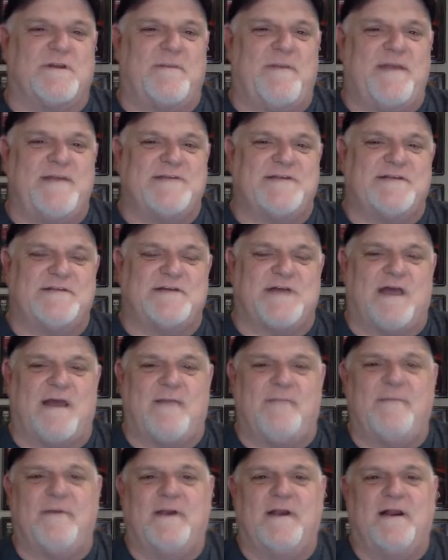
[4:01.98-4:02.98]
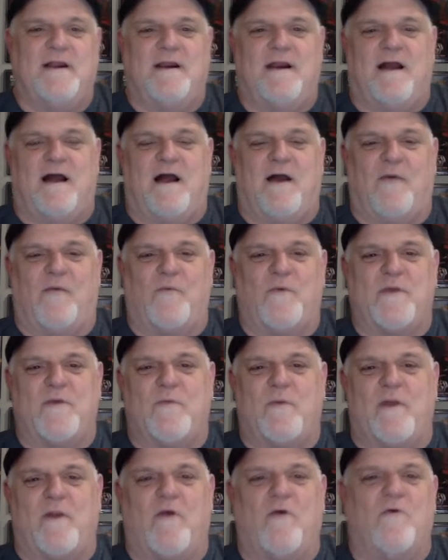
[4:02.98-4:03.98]
amazing time. We
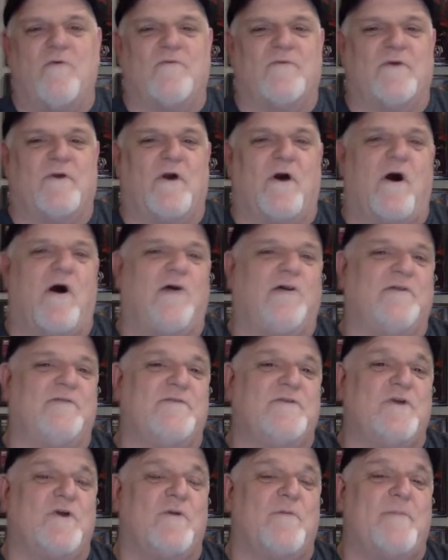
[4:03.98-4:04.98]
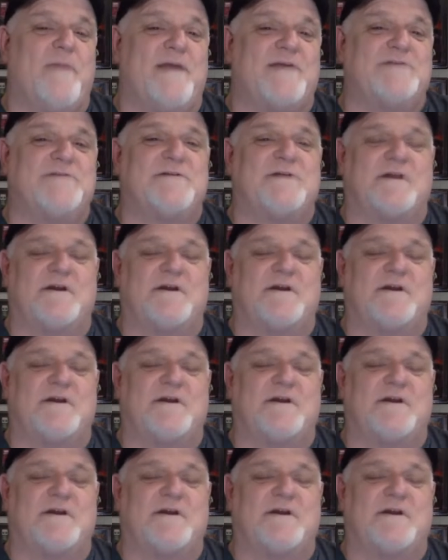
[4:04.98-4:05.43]
went over all of your best